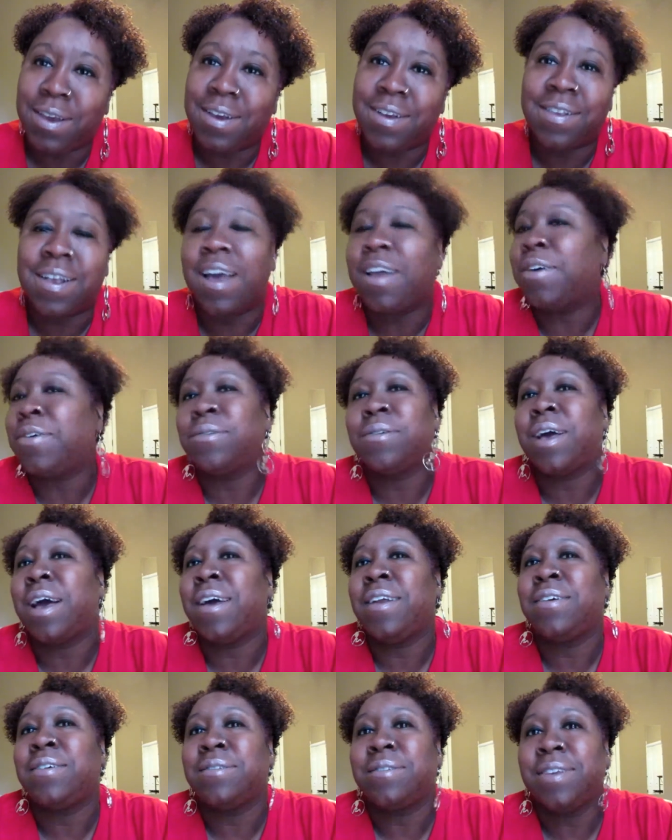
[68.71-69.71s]
because I don't
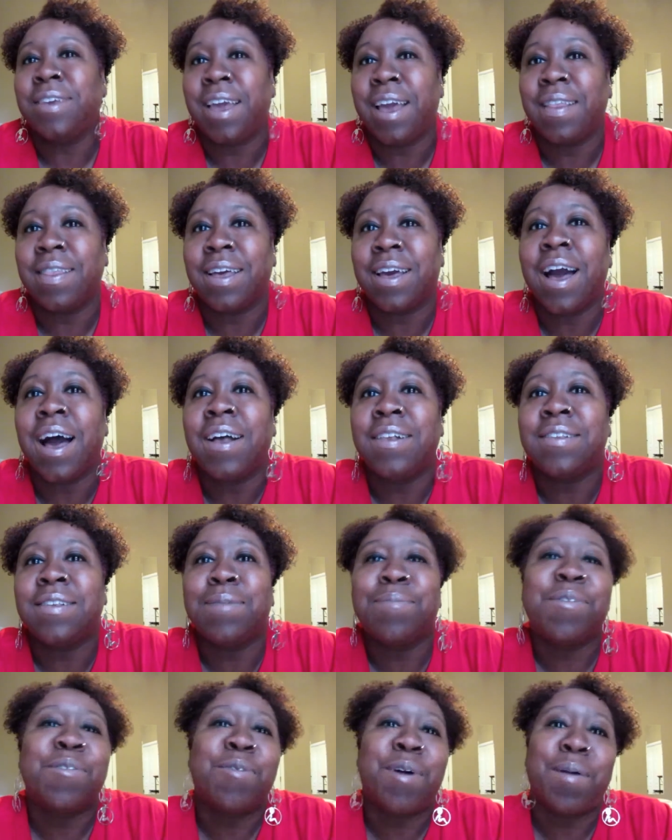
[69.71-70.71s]
I don't get the
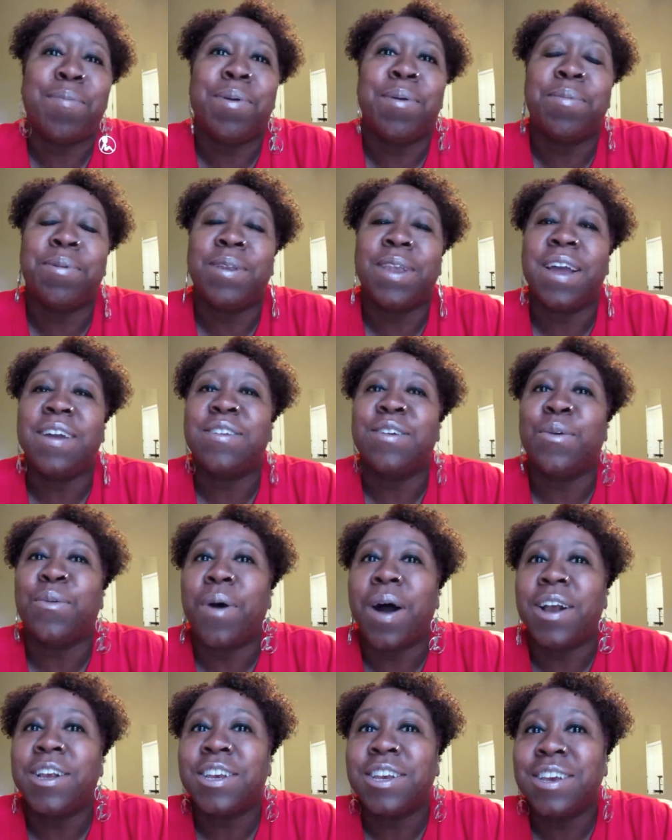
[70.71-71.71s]
concept of why people like to
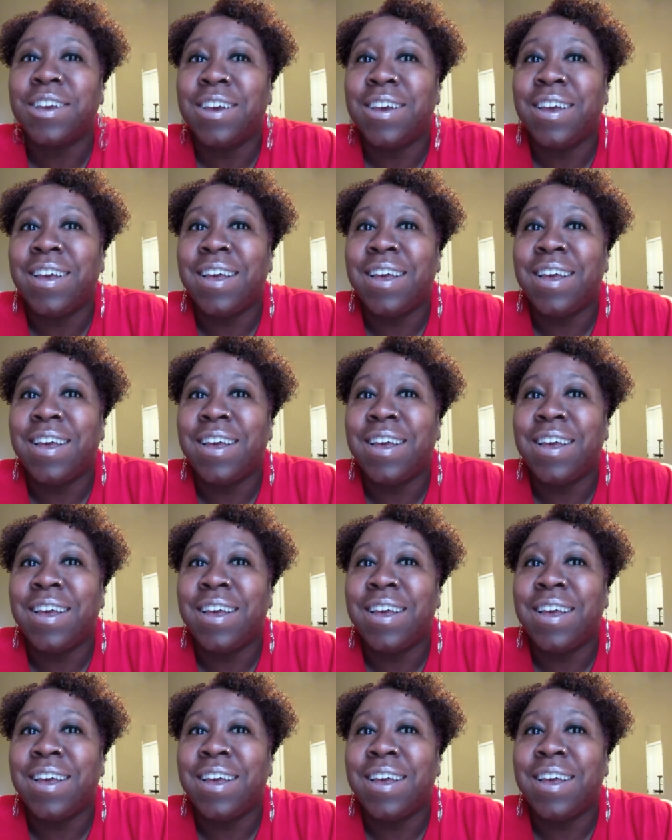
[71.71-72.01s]
watch